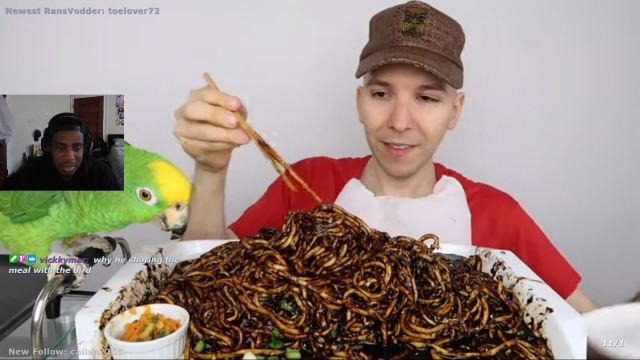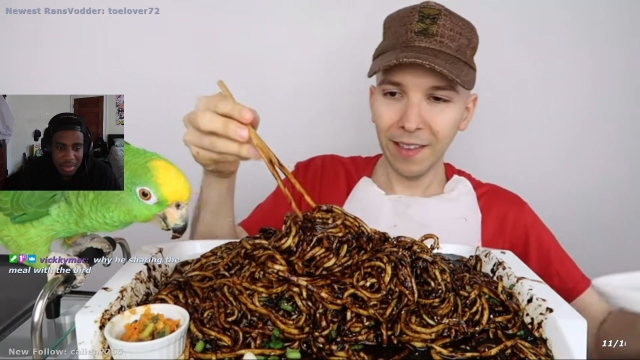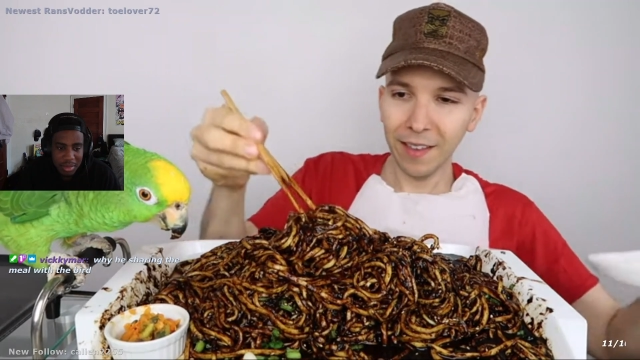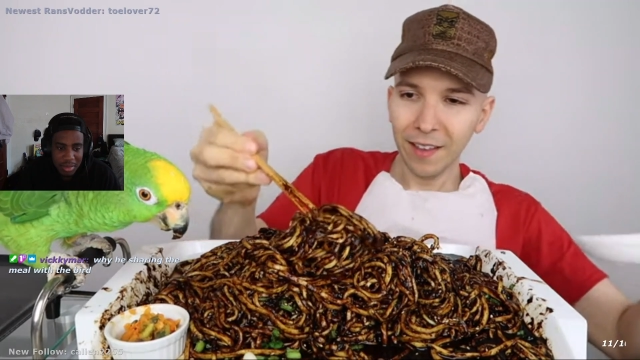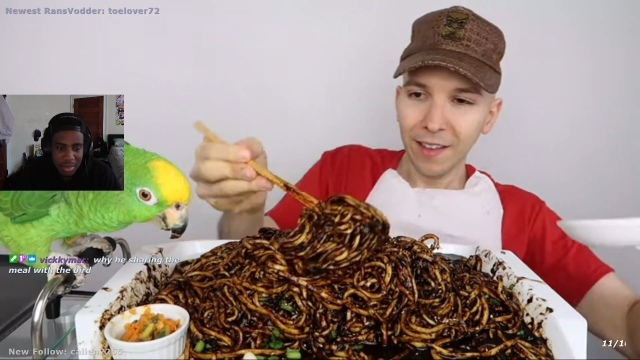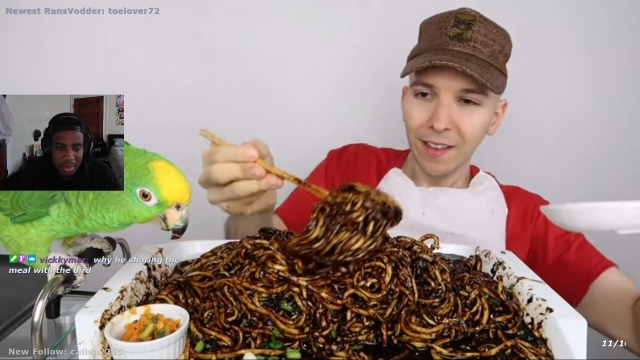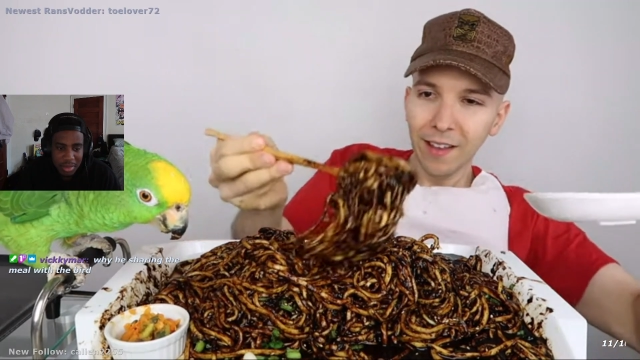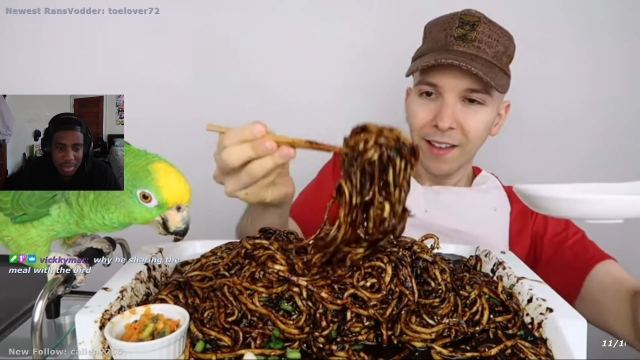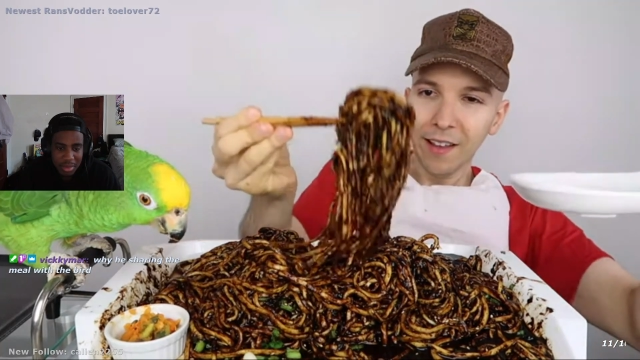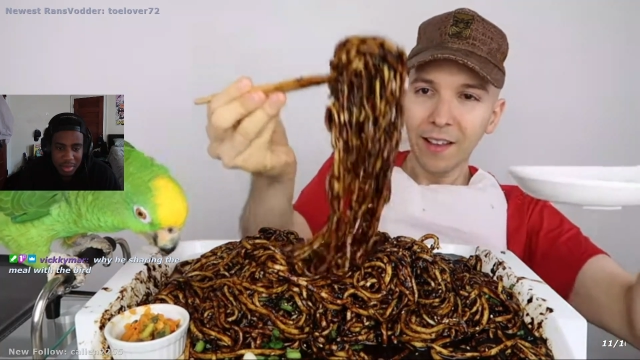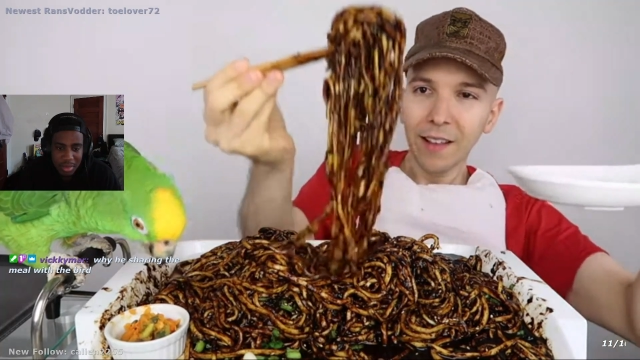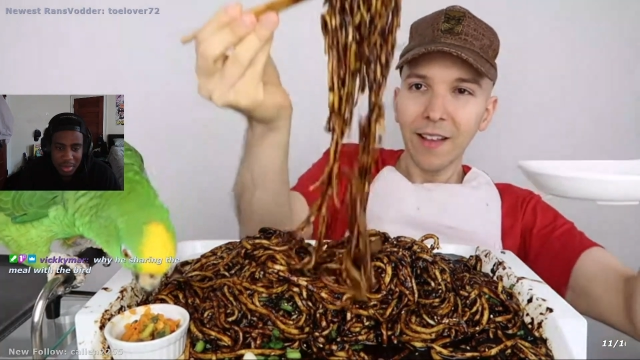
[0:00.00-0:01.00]

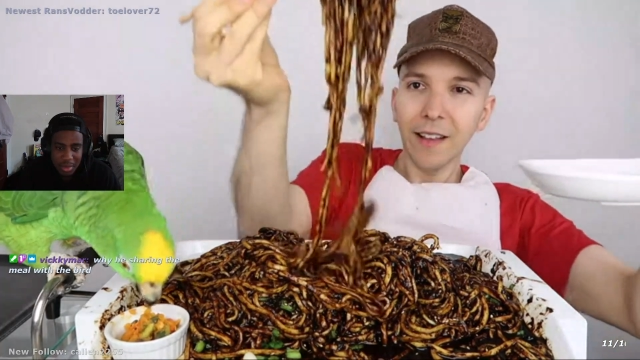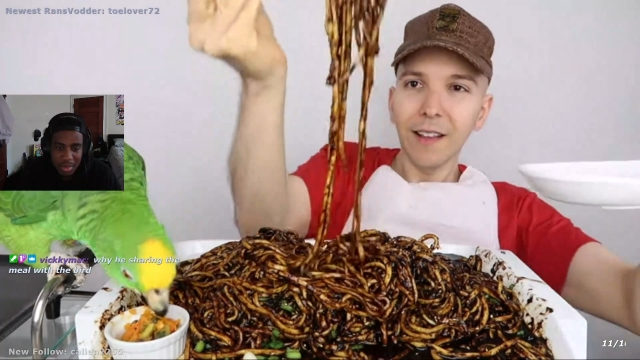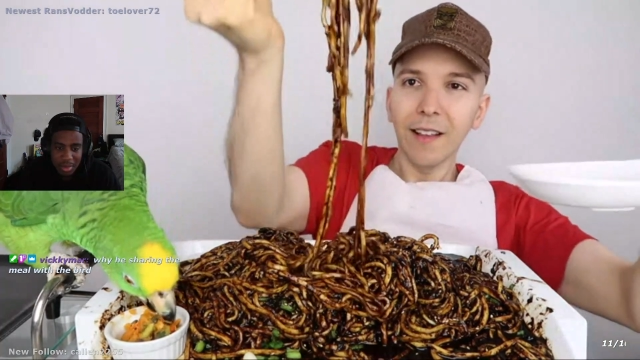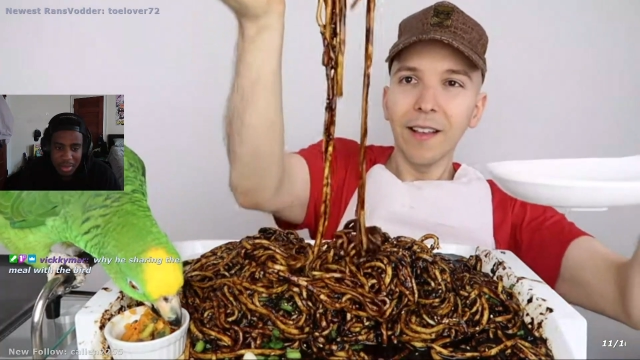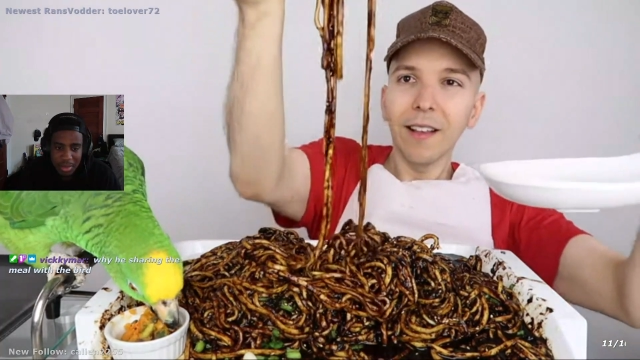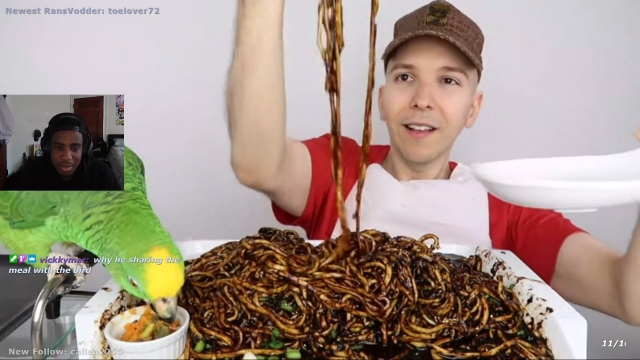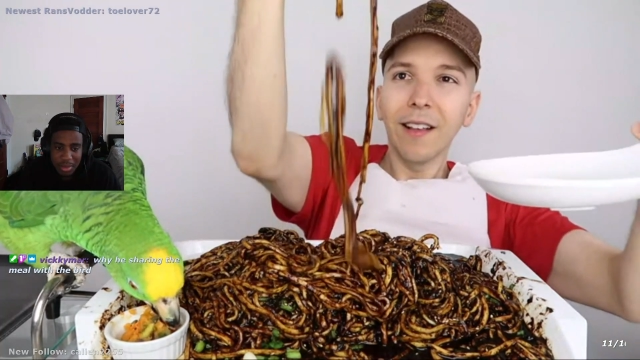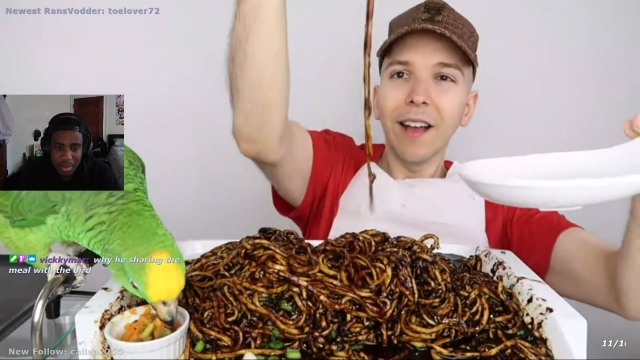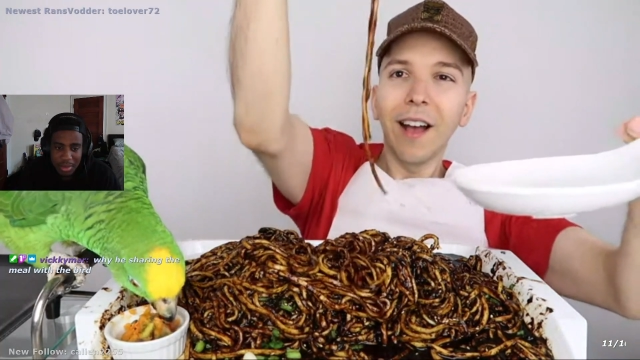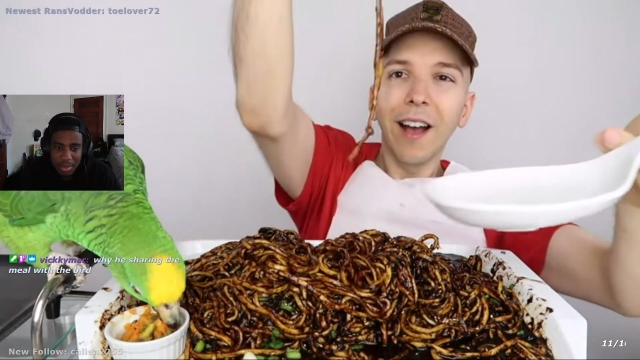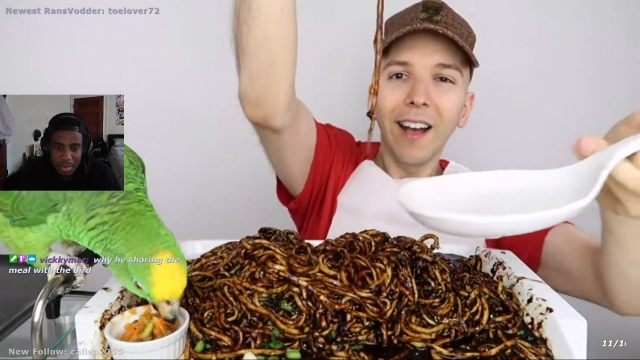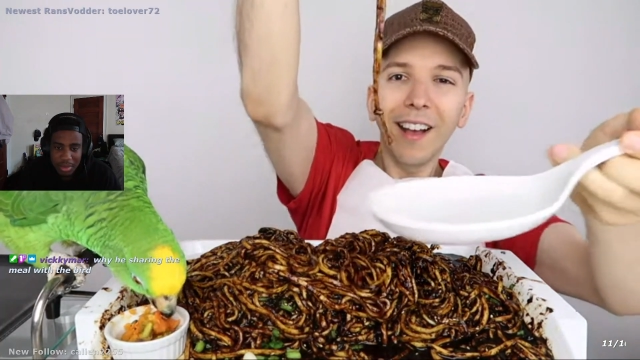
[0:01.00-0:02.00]

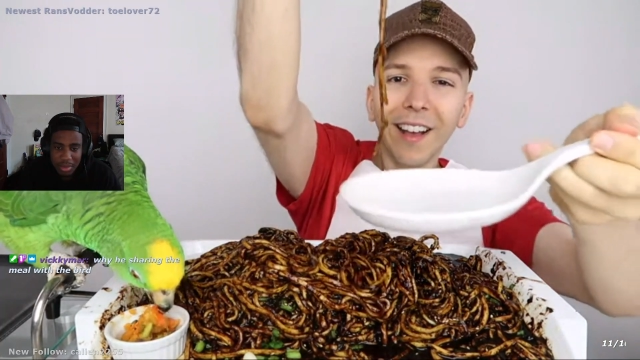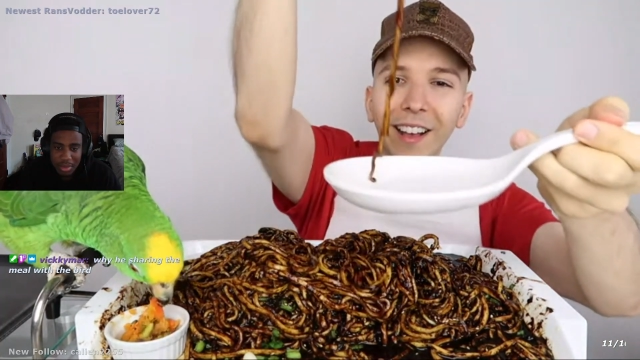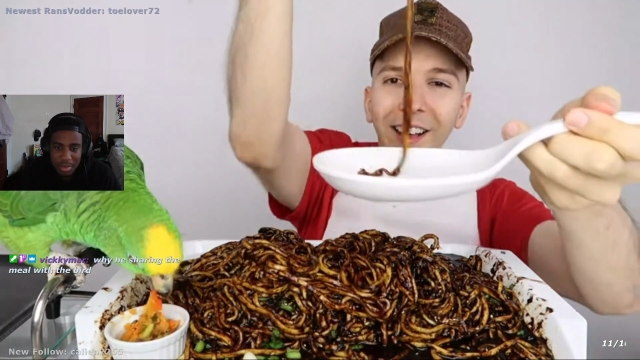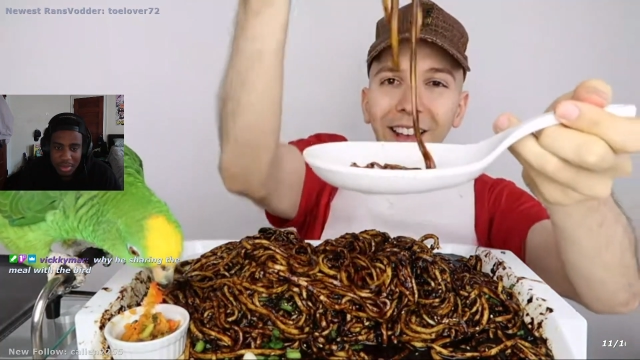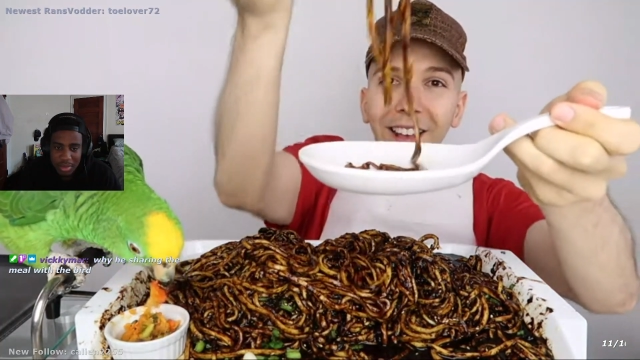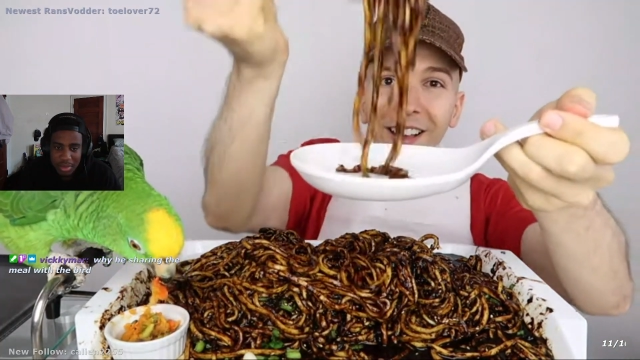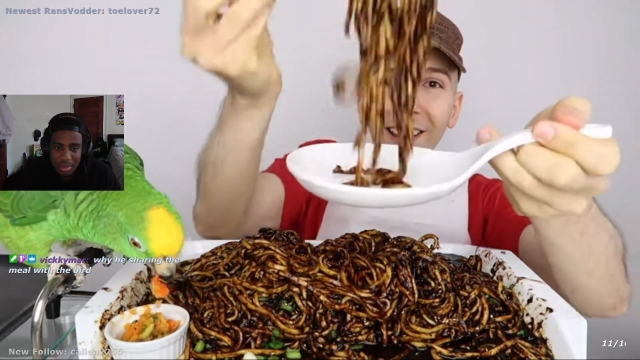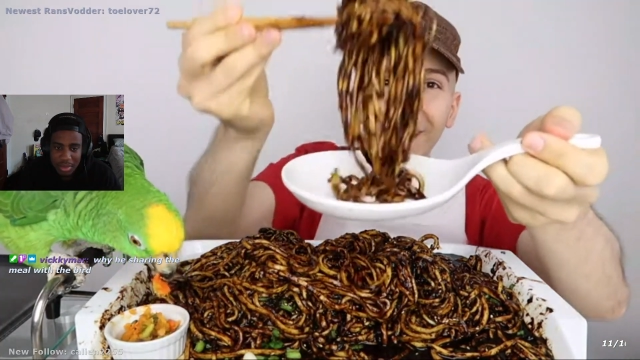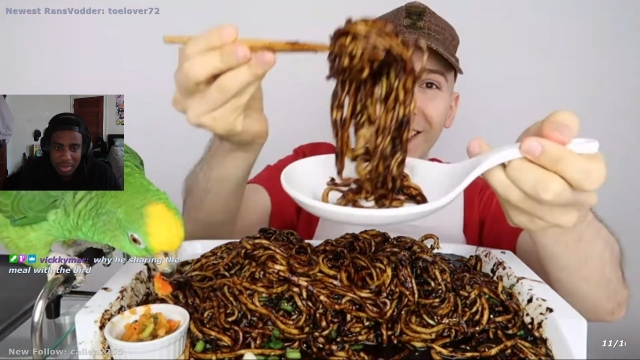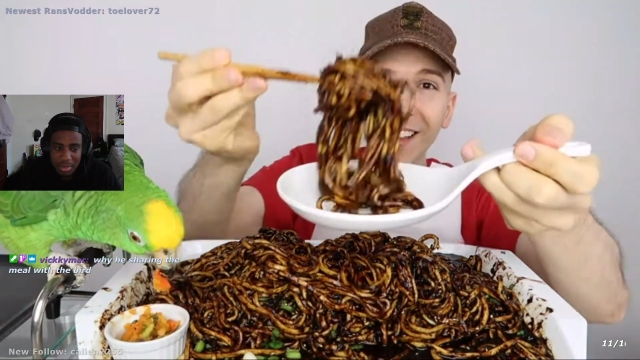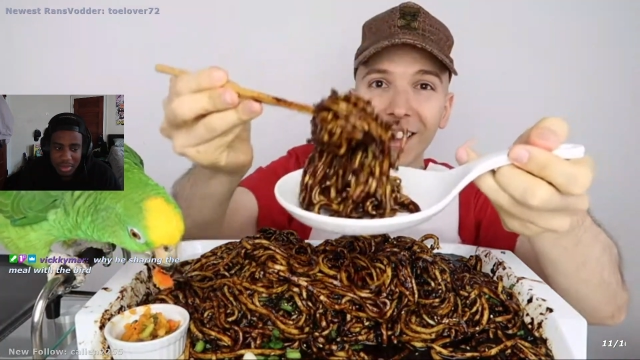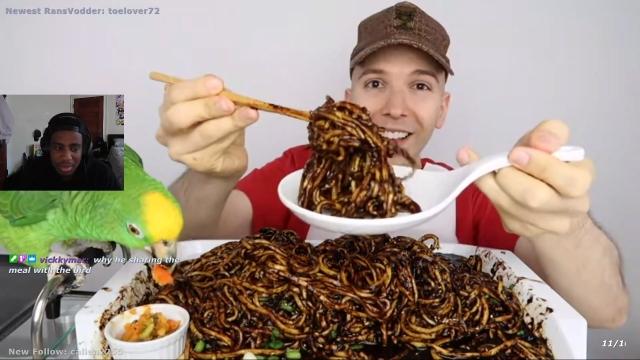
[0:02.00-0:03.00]
Nobody speaks.